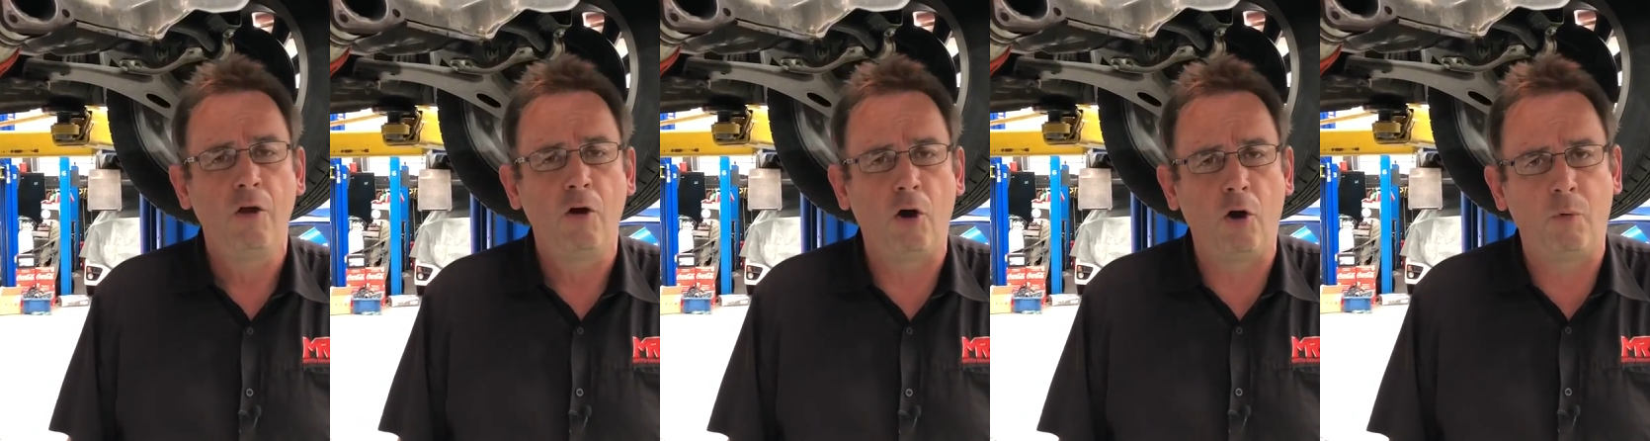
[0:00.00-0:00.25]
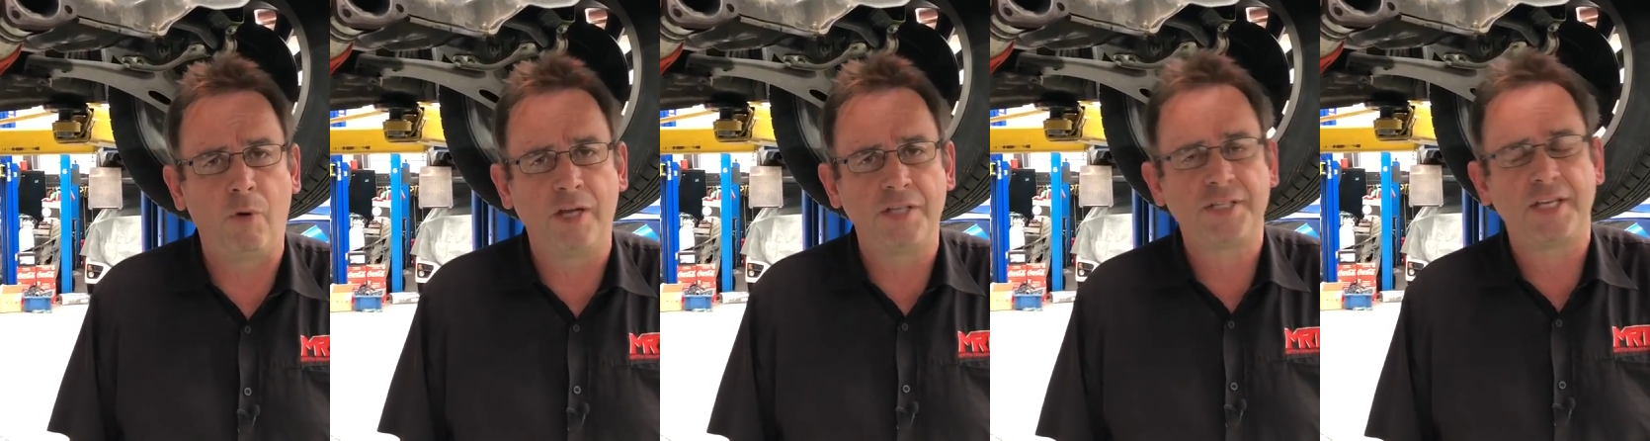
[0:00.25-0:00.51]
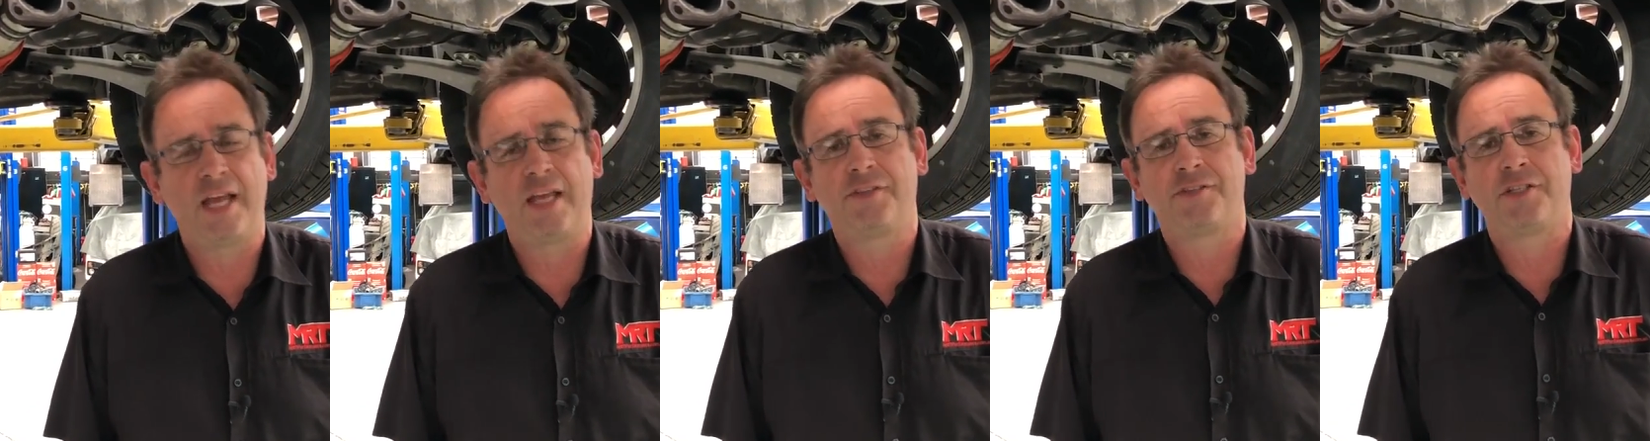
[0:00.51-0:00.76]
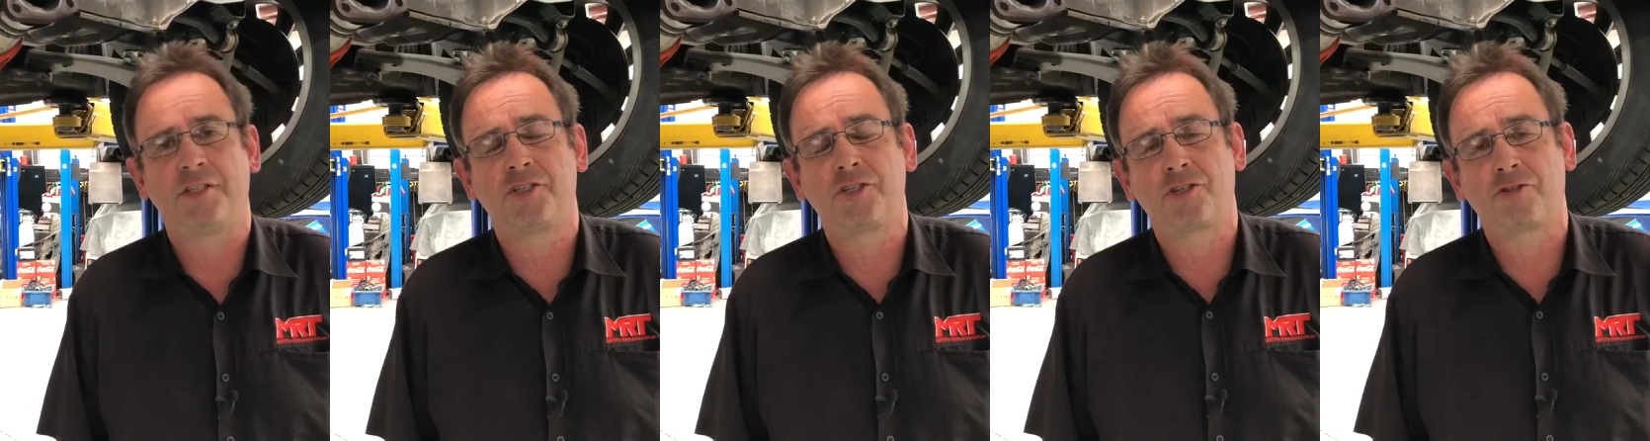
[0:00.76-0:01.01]
always
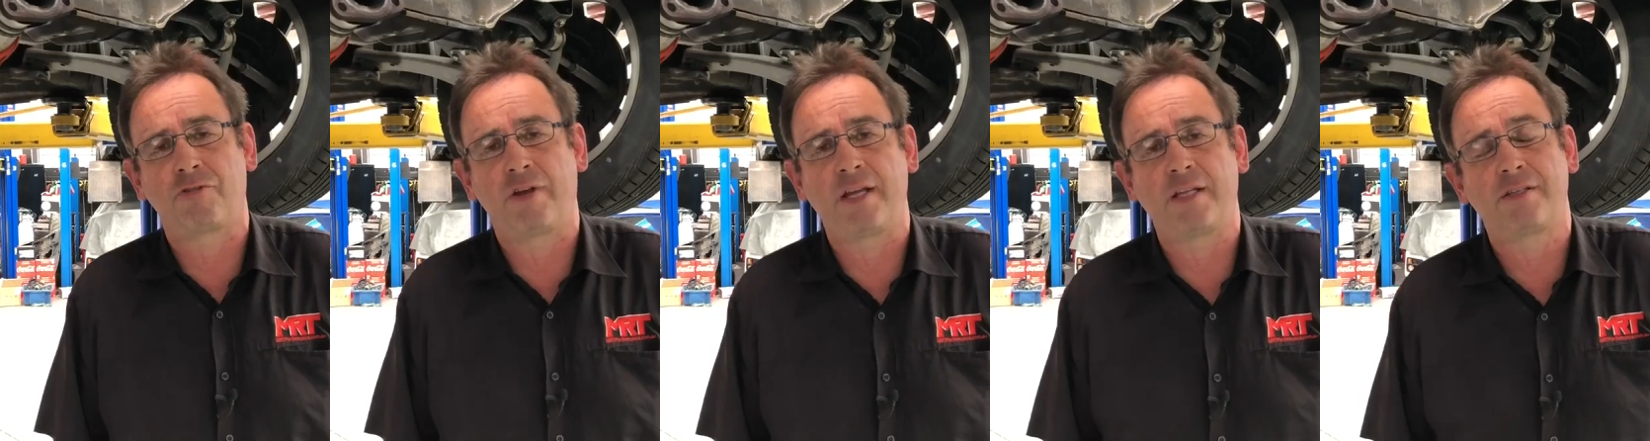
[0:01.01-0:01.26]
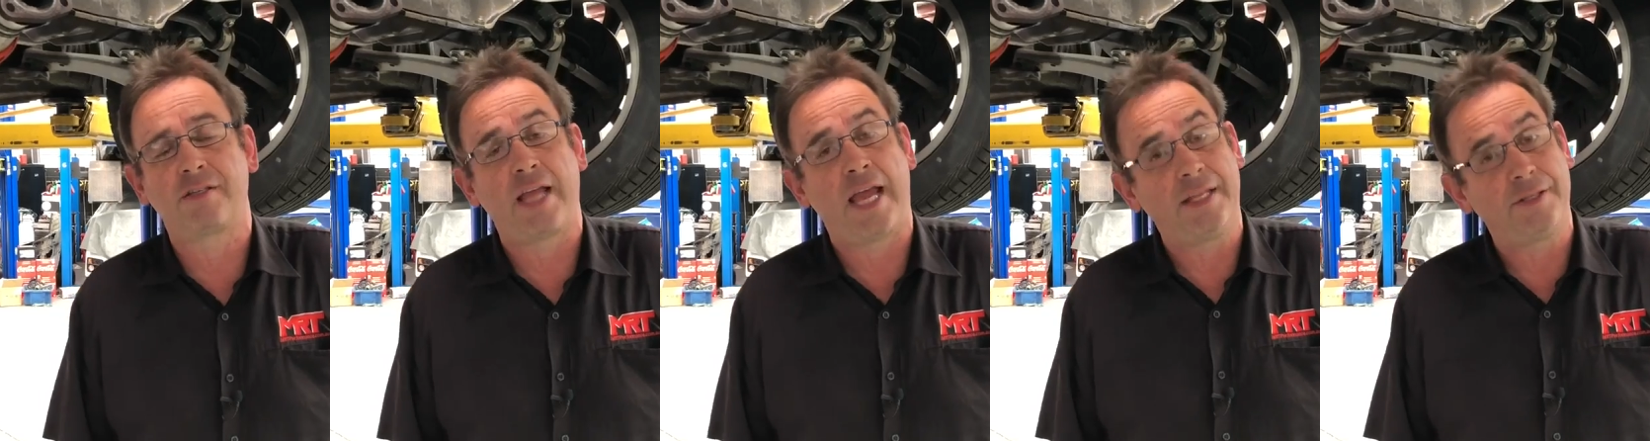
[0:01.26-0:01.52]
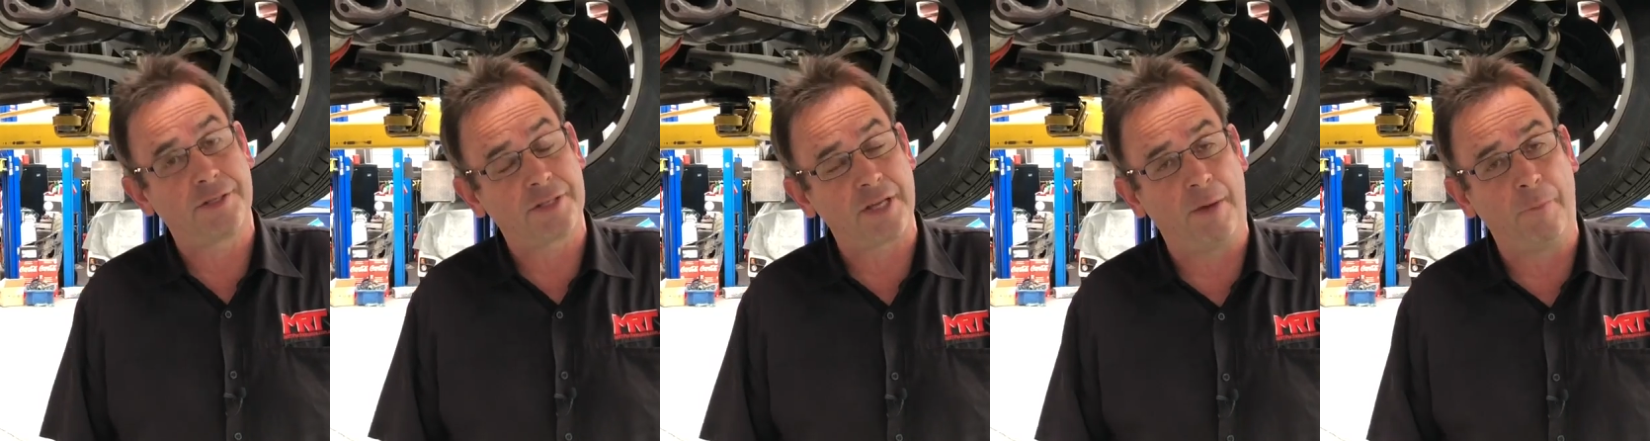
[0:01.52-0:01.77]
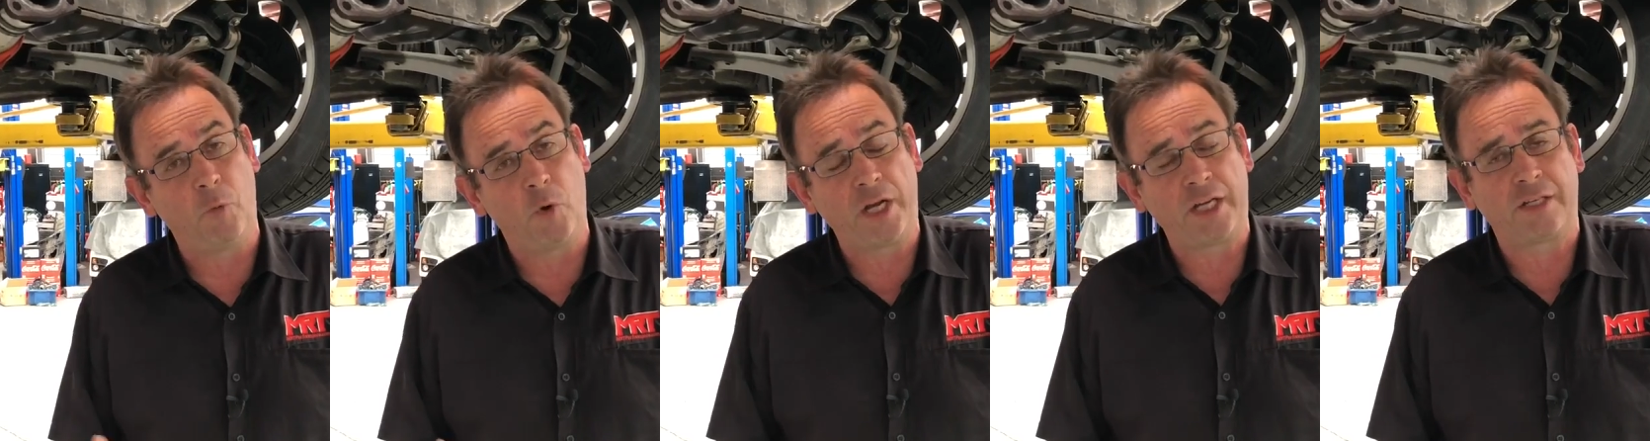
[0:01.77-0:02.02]
has its strengths and
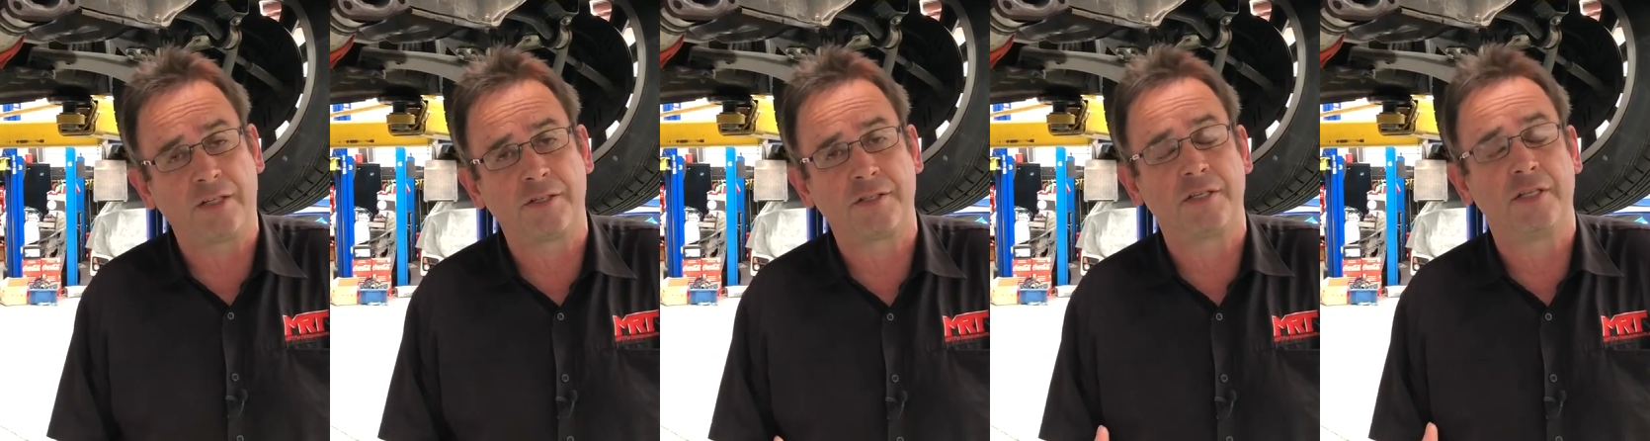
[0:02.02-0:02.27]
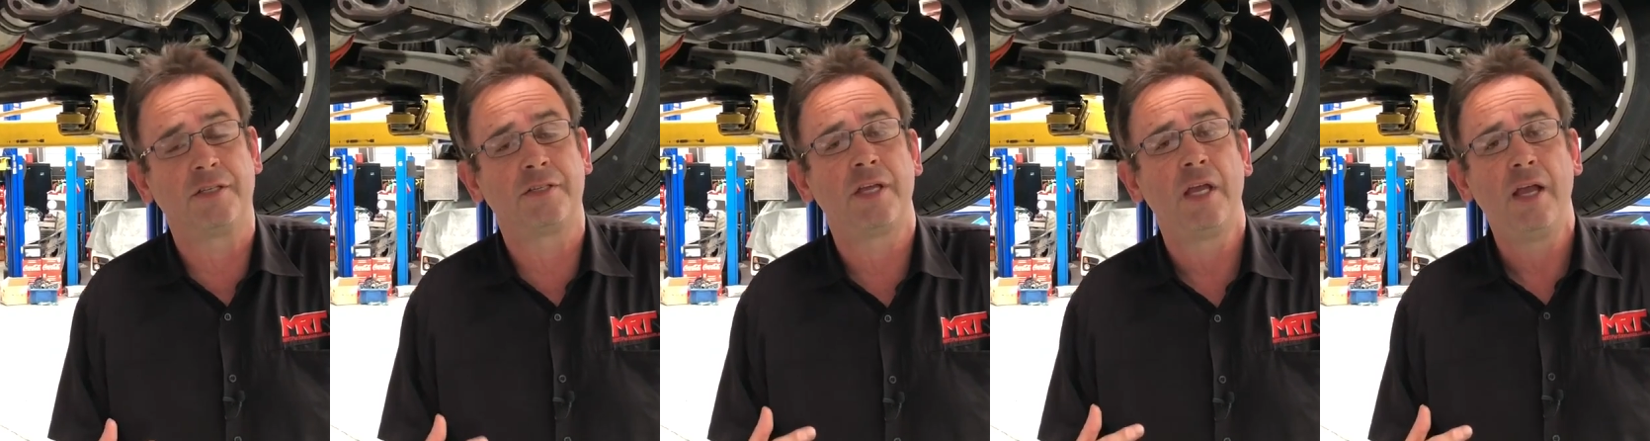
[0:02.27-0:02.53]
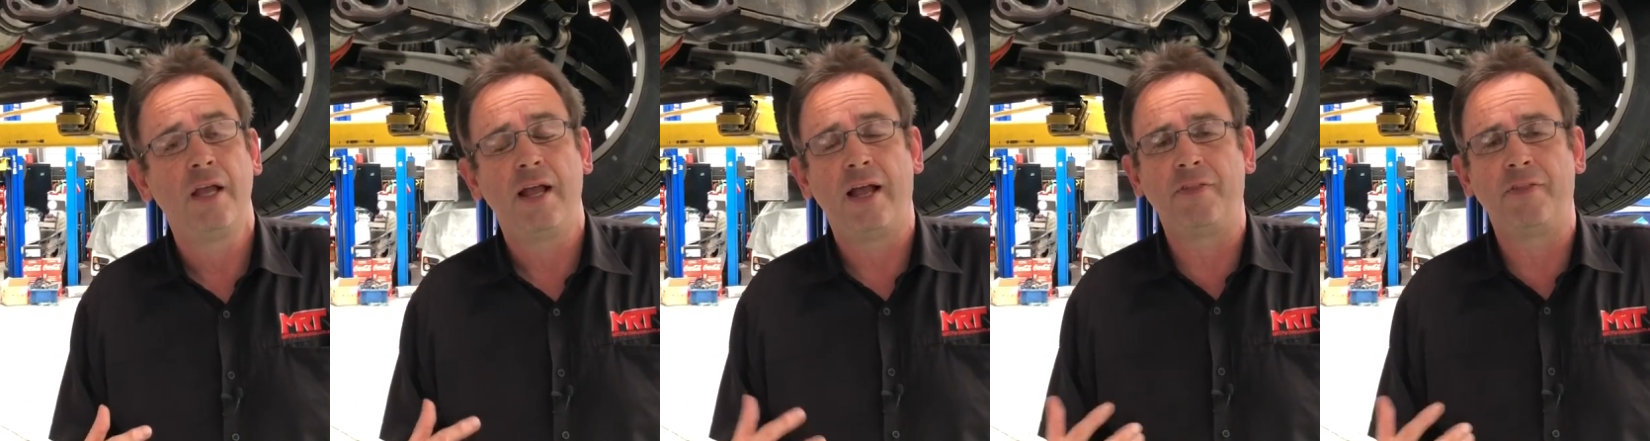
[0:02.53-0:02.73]
some weaknesses,